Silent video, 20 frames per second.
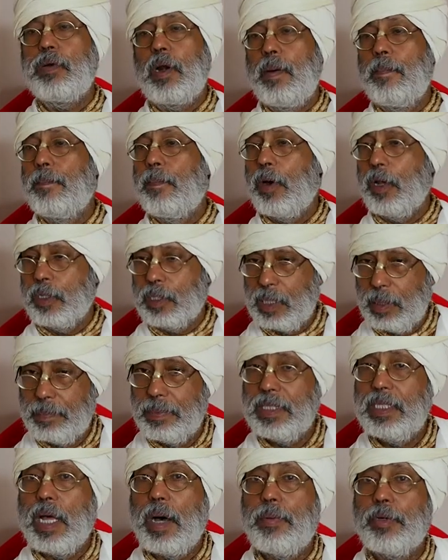from Baladev
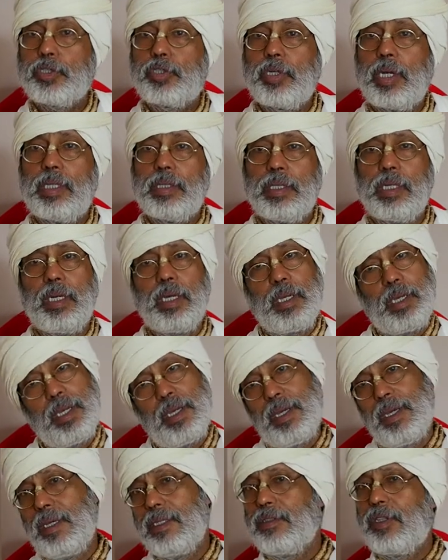Vidyabhushan,
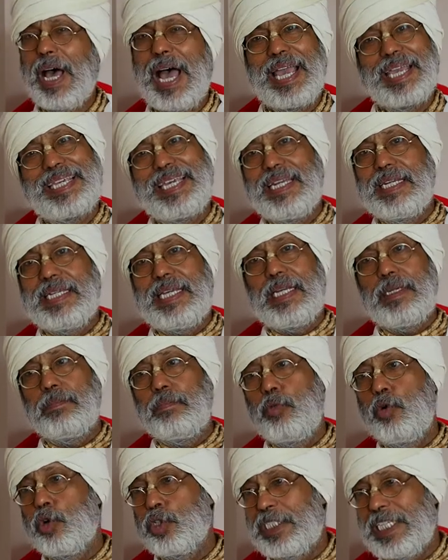I can get
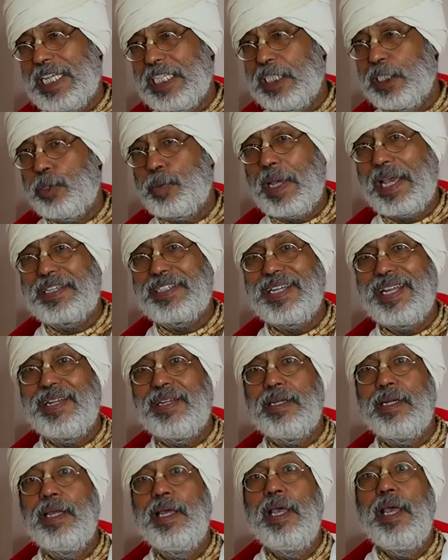more
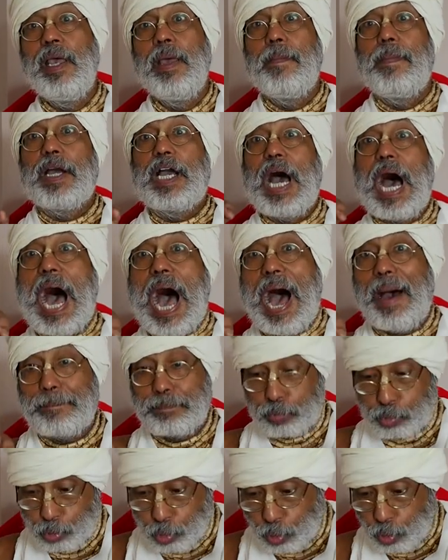satisfaction because
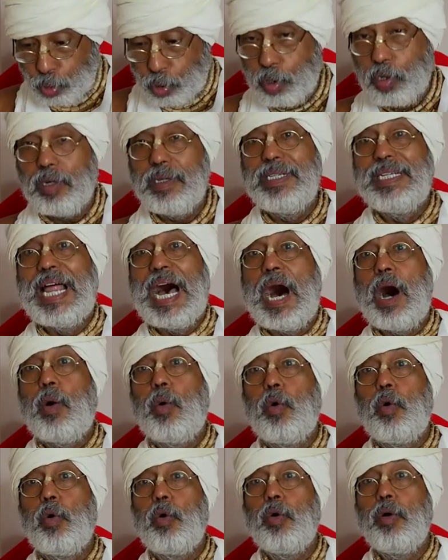up to
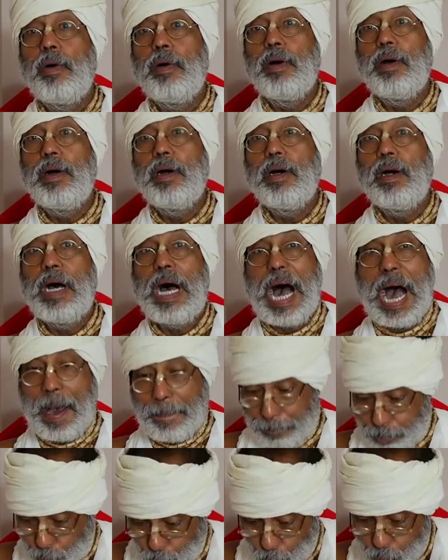now,
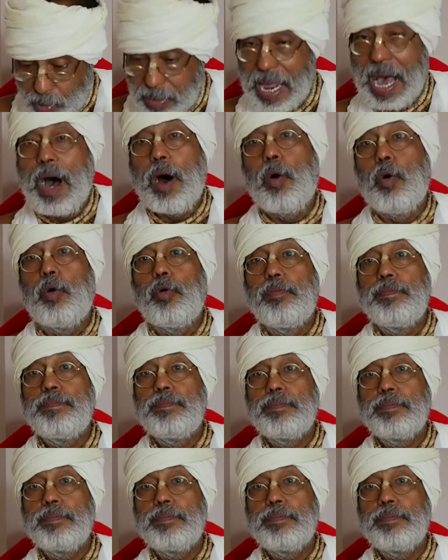up to now,